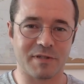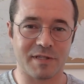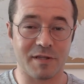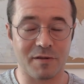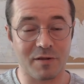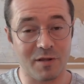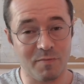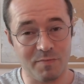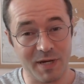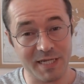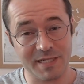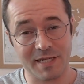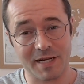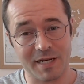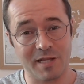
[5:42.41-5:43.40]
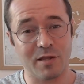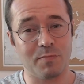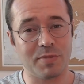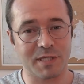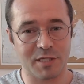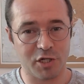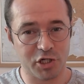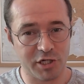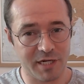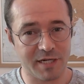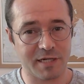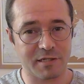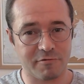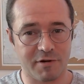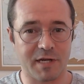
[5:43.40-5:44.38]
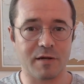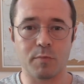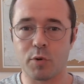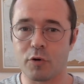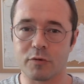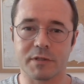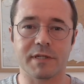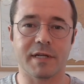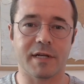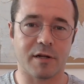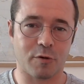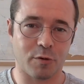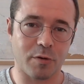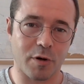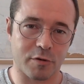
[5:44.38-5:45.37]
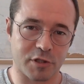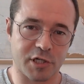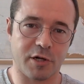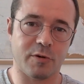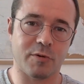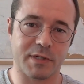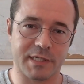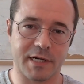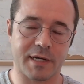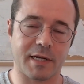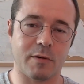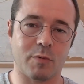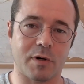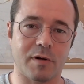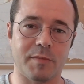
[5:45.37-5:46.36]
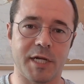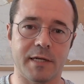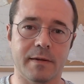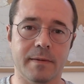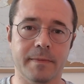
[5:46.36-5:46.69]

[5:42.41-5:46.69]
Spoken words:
Basically, the positioning is really important, and I'll show you exactly what I mean.